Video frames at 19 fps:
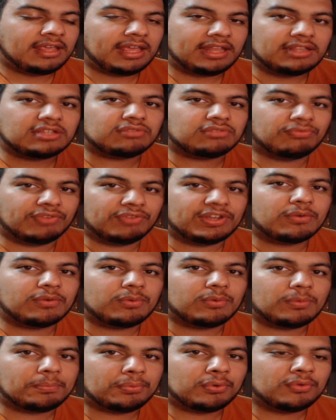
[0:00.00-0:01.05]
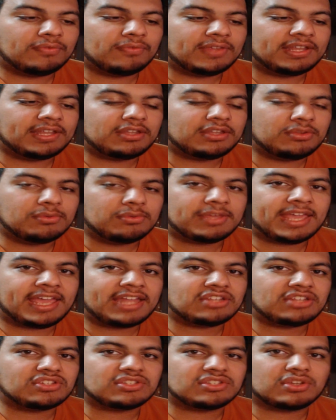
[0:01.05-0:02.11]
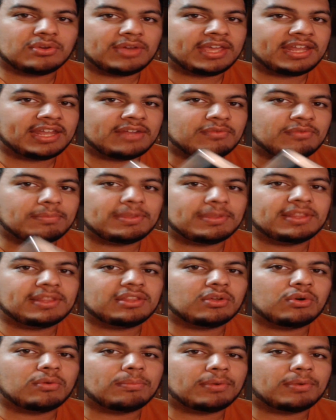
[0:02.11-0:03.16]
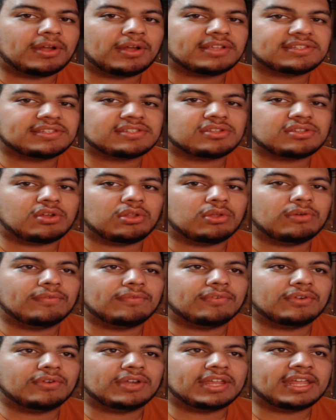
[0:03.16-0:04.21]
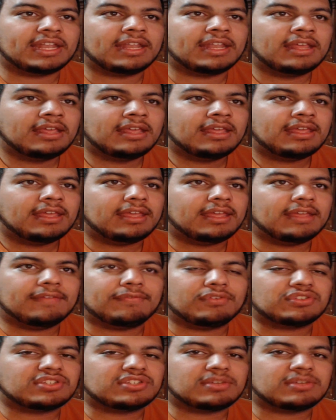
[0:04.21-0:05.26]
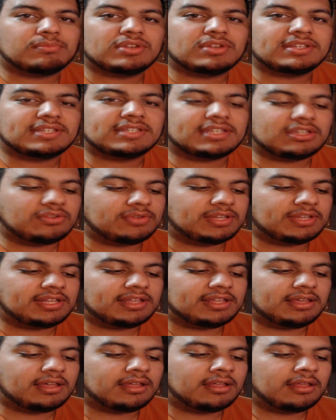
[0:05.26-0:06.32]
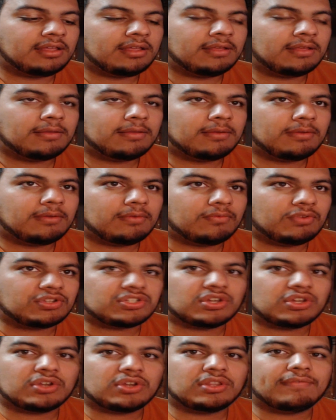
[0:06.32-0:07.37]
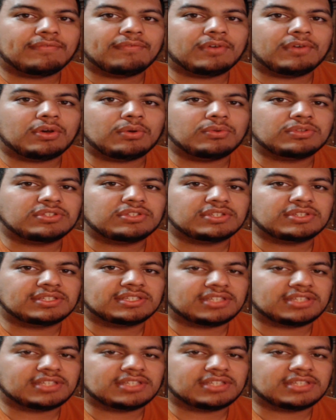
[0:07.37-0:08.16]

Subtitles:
and this video will prove it, you can just go ahead and repeat the whole process all over again if for some reason you need to return the phone to